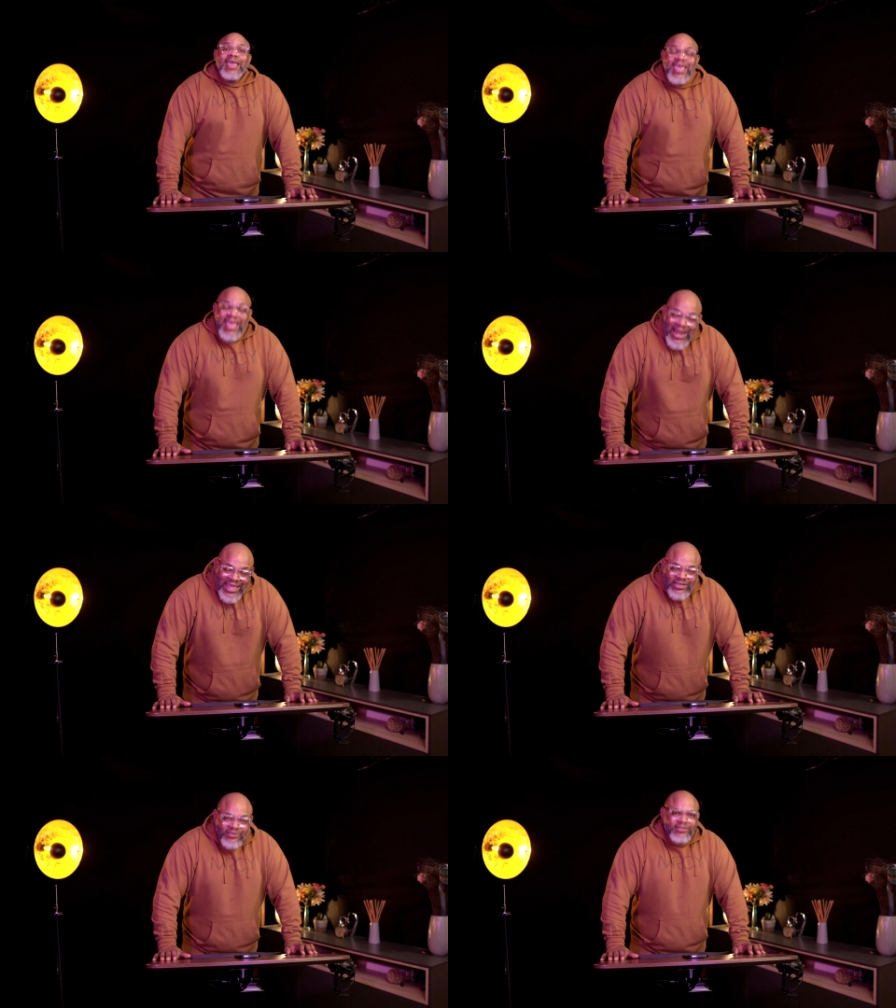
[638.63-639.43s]

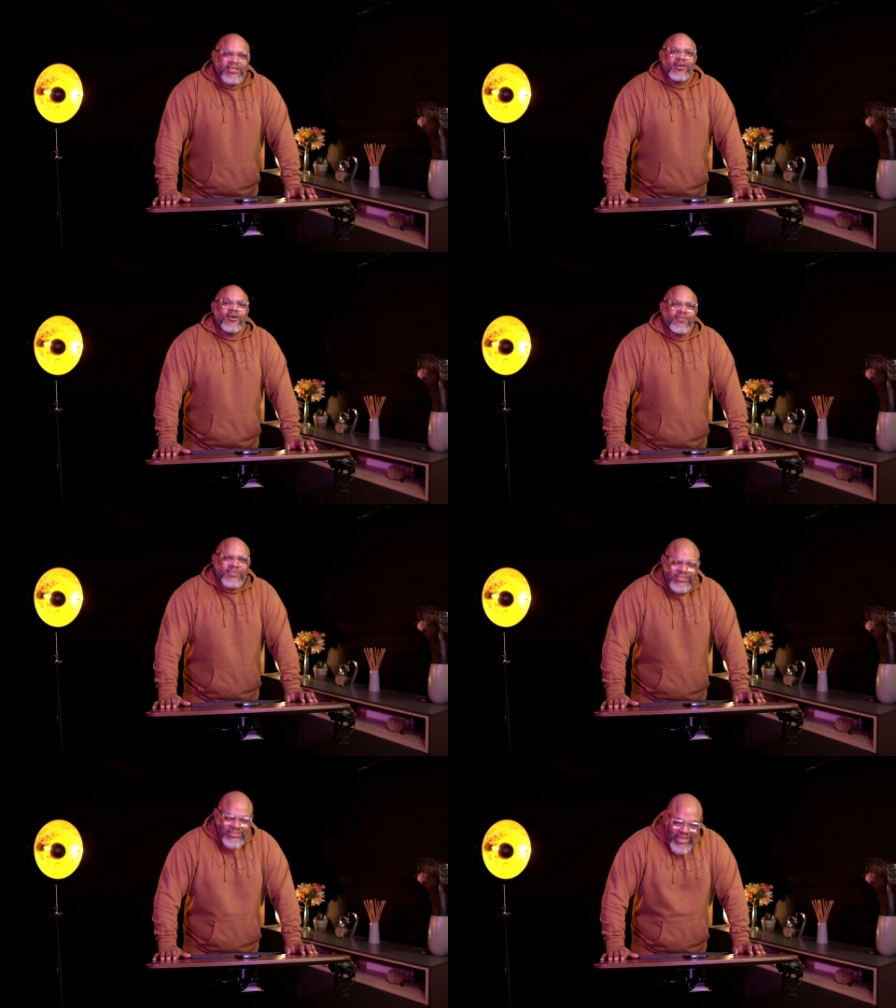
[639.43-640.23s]
Healing of
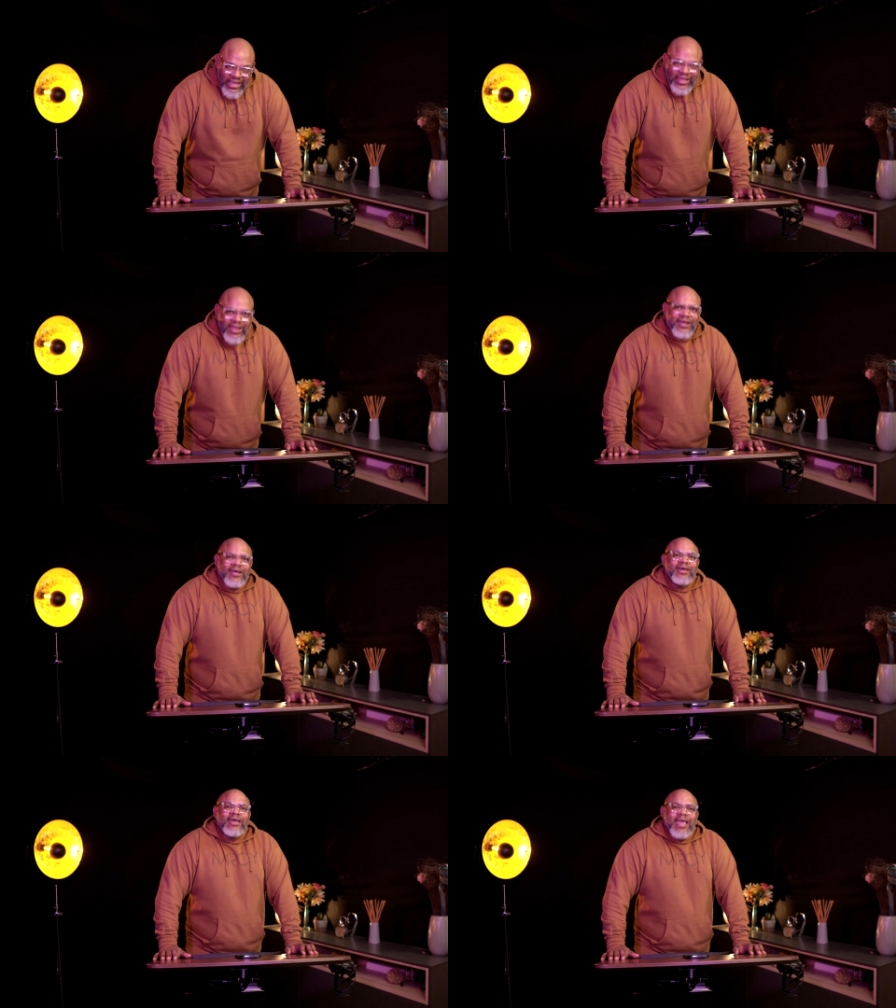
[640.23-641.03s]
the sick,
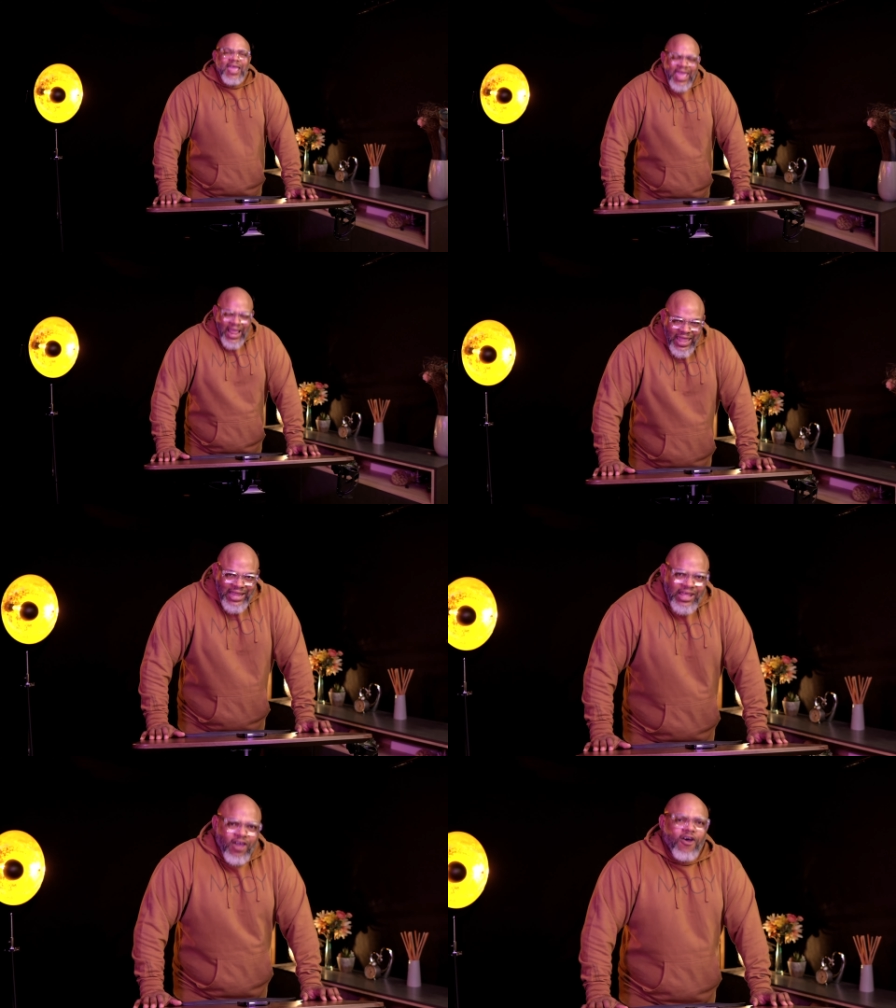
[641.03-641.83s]

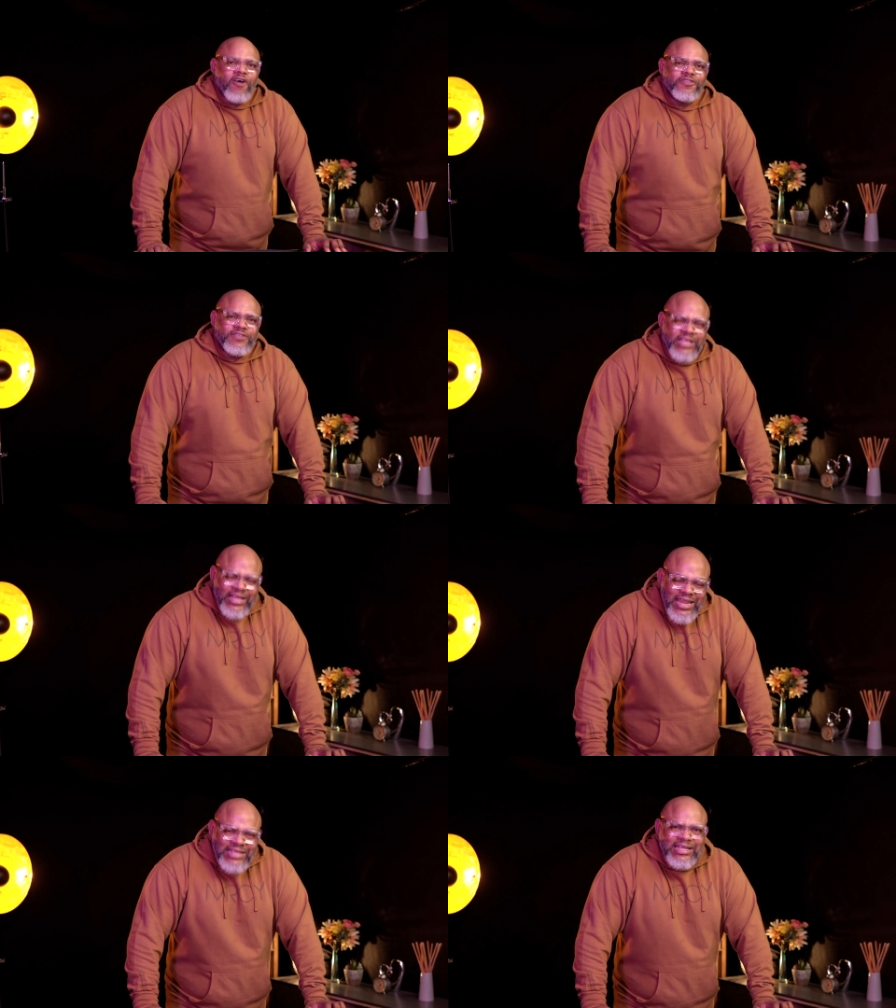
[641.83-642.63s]
healing of
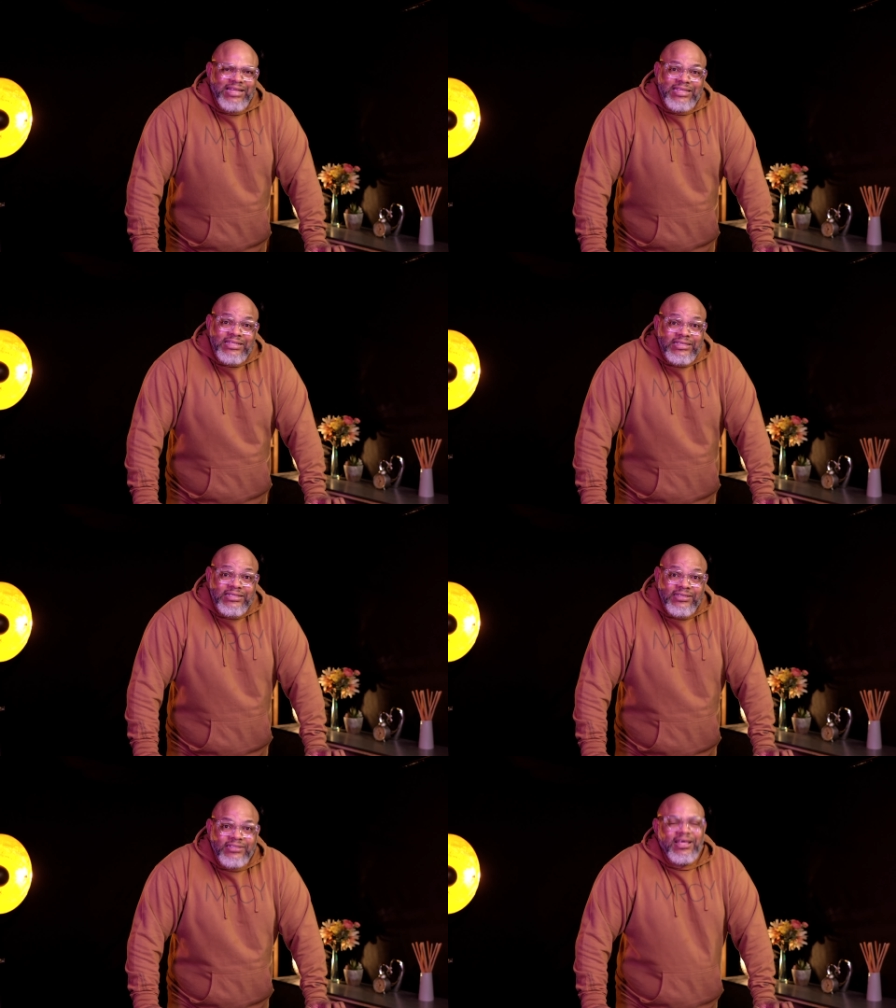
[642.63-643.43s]
sickness and
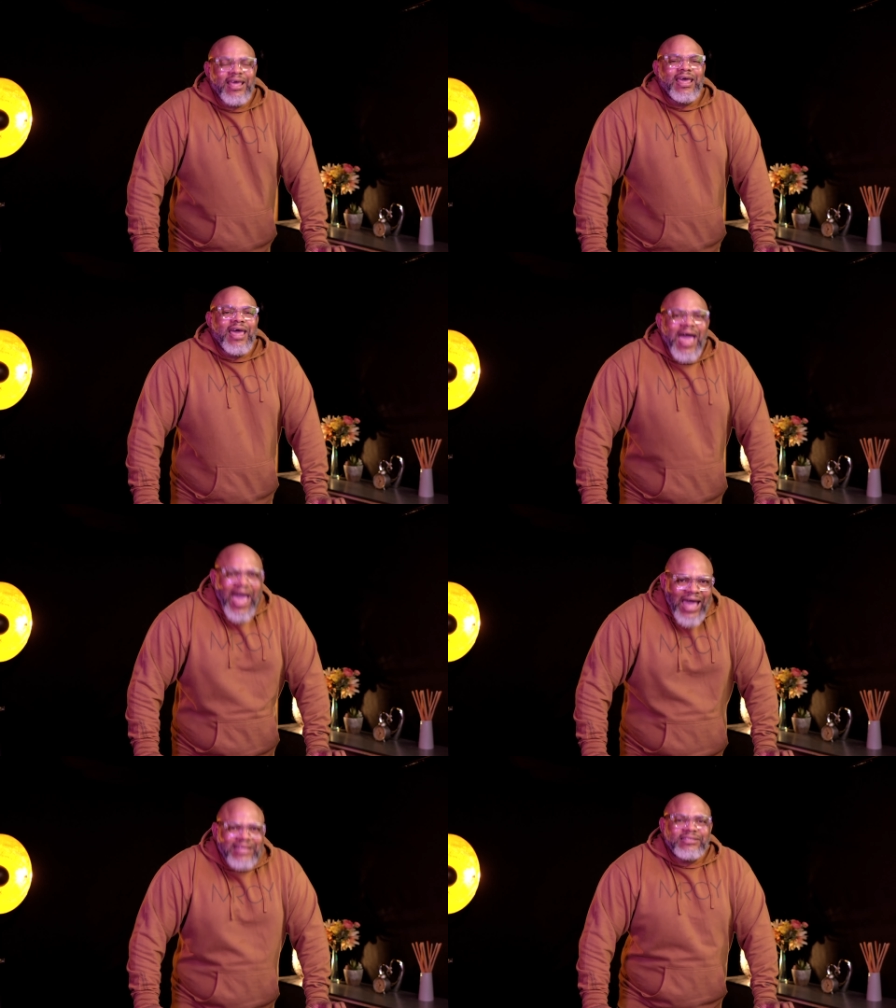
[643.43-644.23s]
diseases
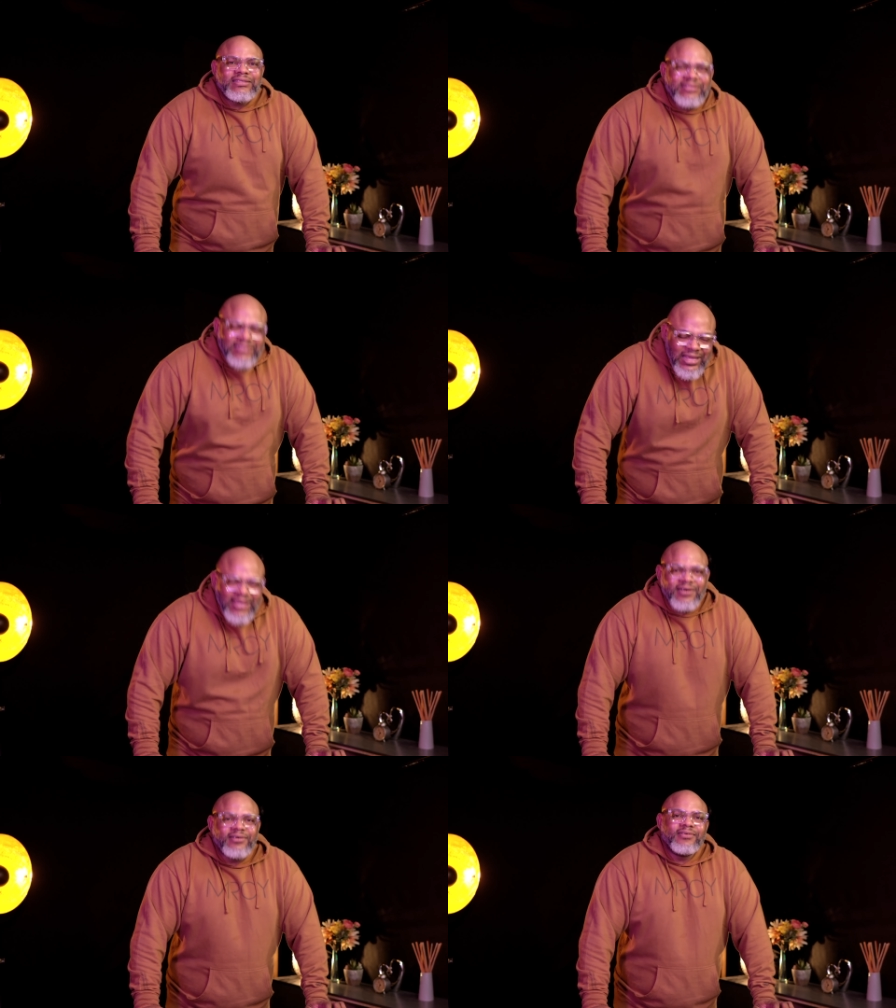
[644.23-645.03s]
are
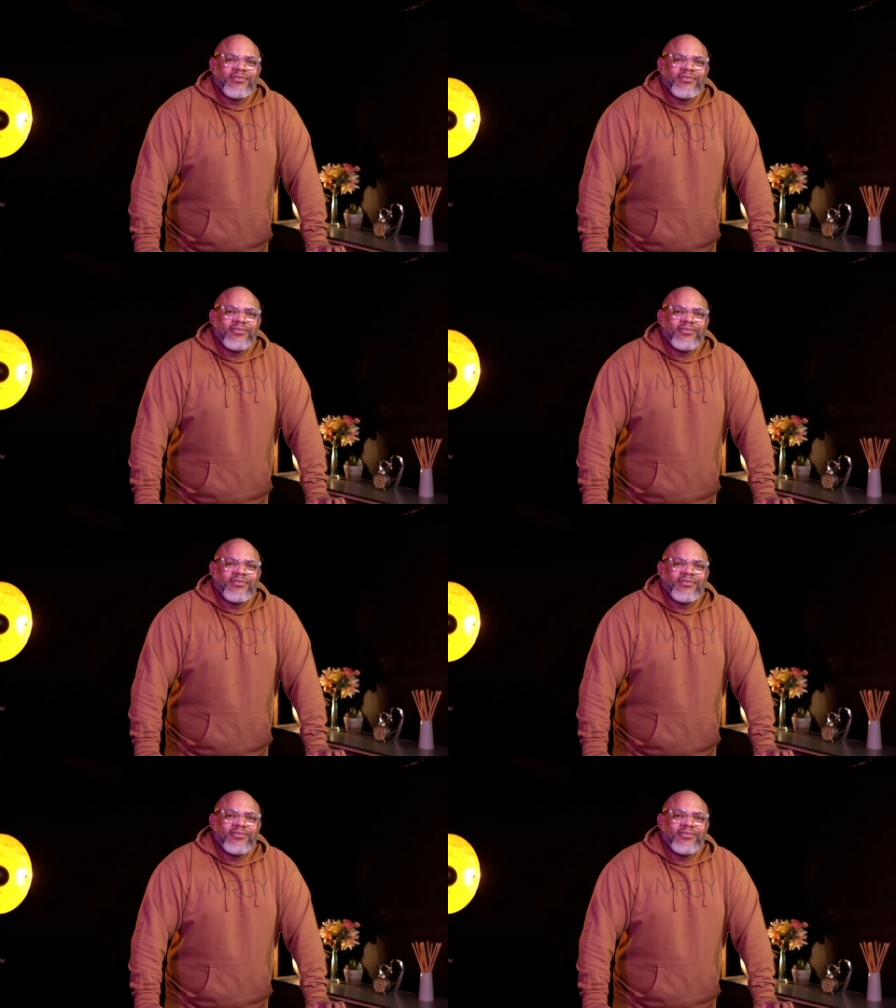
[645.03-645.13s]
still